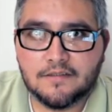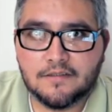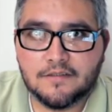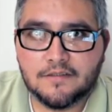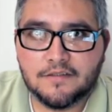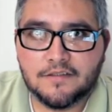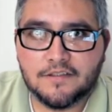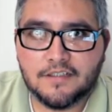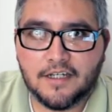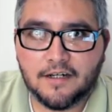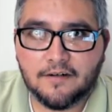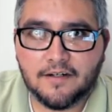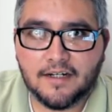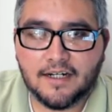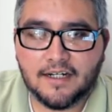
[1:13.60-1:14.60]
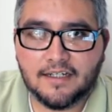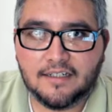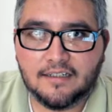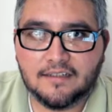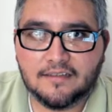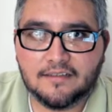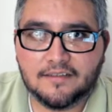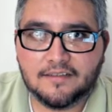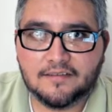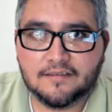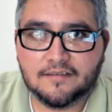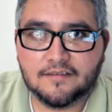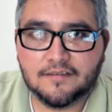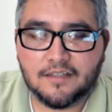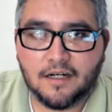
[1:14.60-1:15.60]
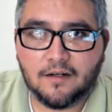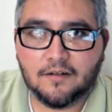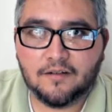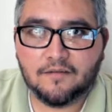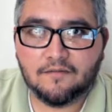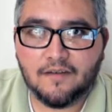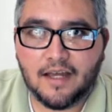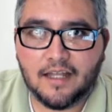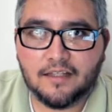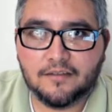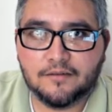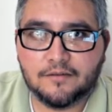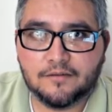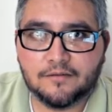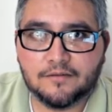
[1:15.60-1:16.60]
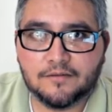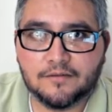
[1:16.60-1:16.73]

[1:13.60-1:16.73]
sharing ideas, sharing values